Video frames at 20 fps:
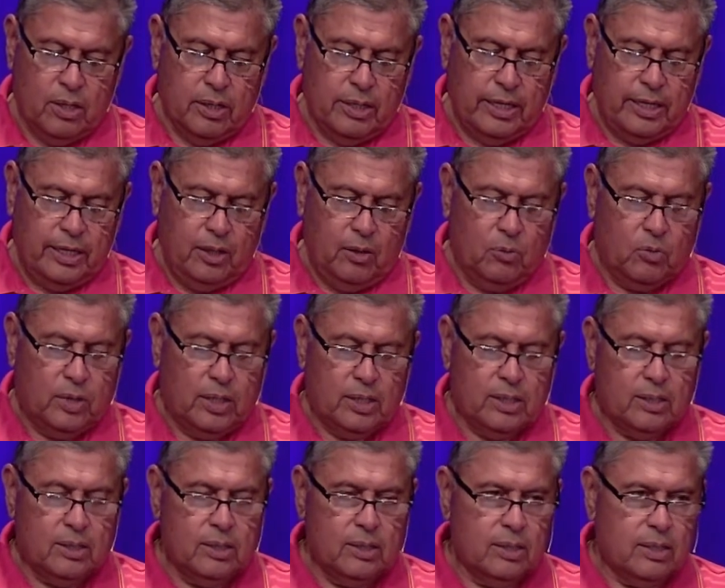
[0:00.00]

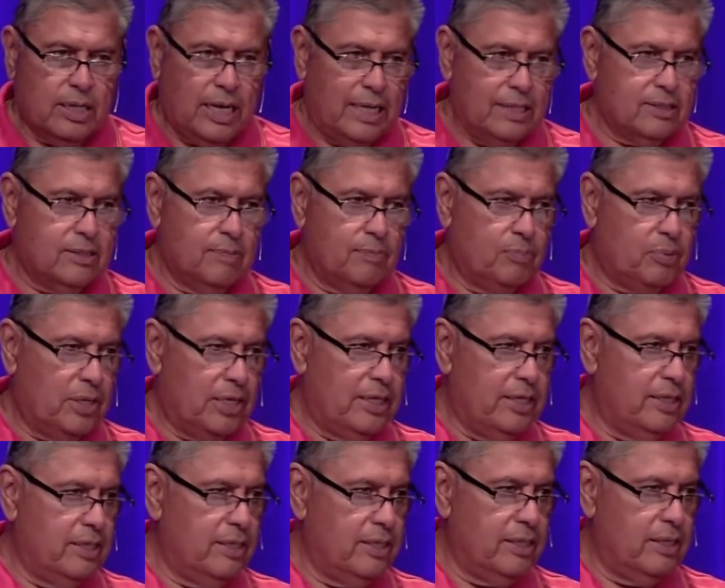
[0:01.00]
anyone
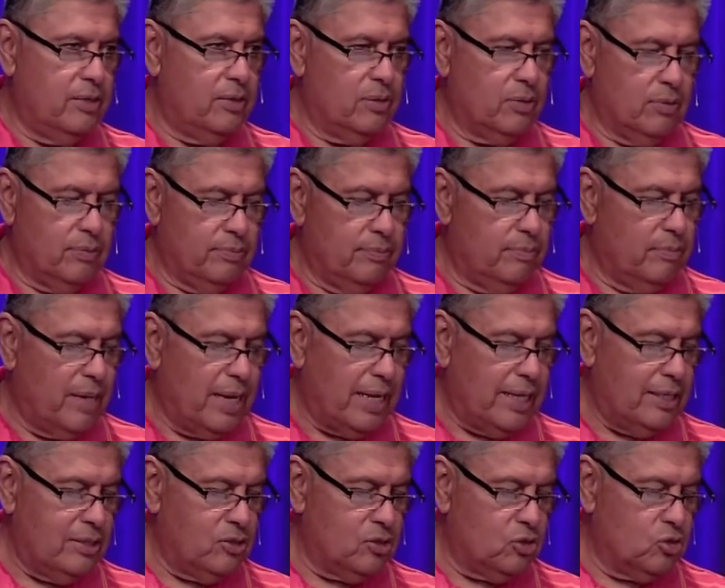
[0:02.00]
contemplating in their
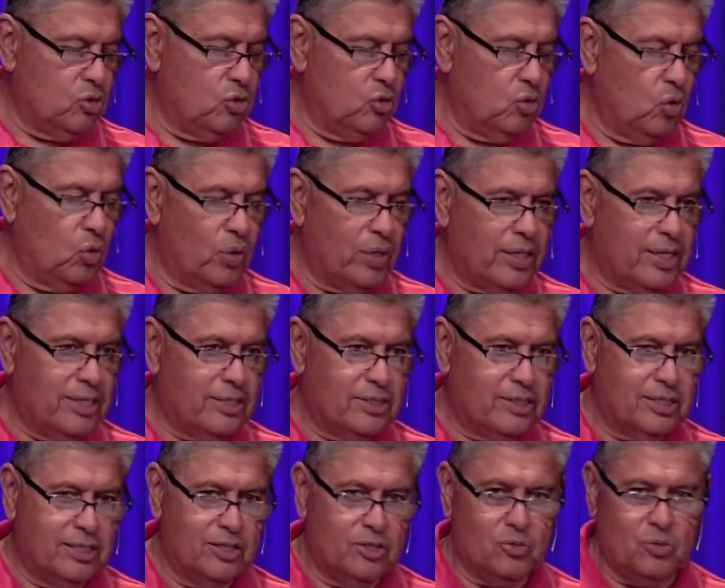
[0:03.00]
minds to go against
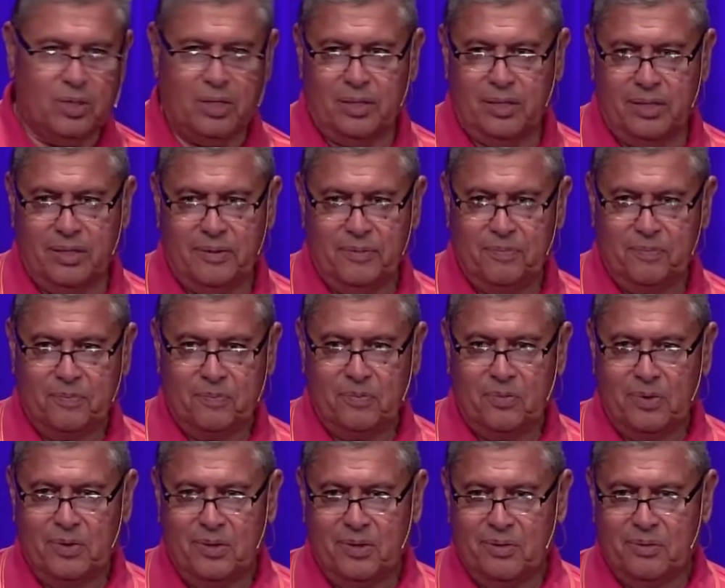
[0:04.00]
Israel,
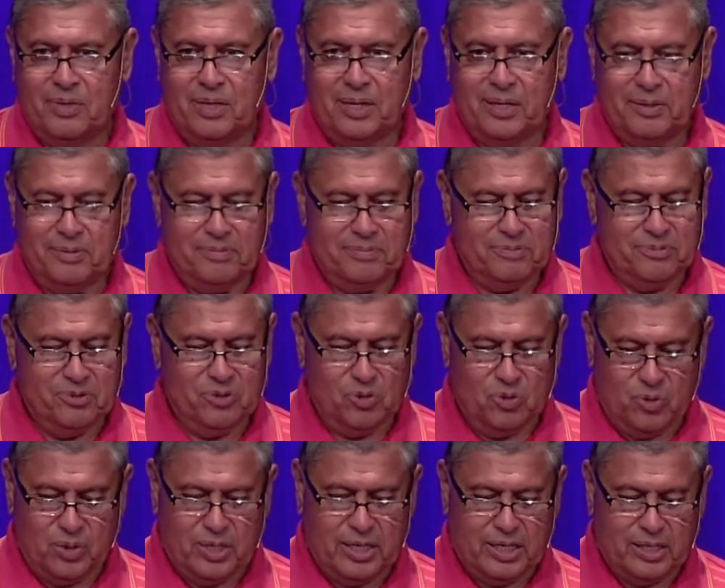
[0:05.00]
right? To
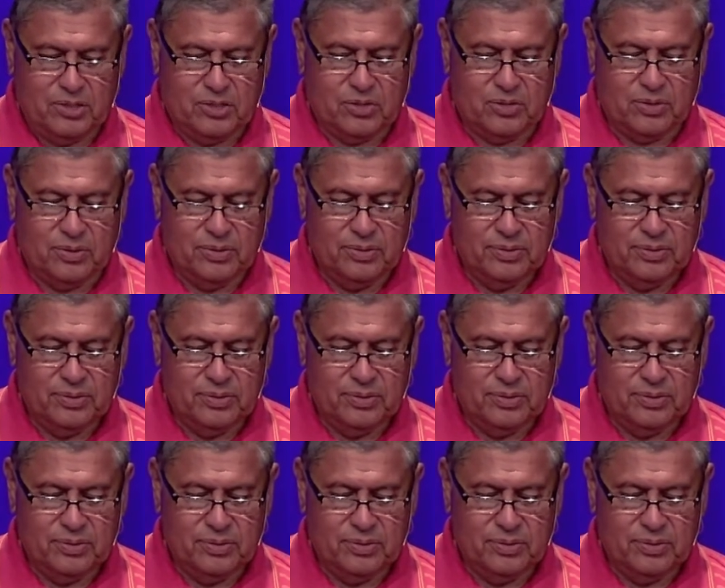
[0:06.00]
go against her.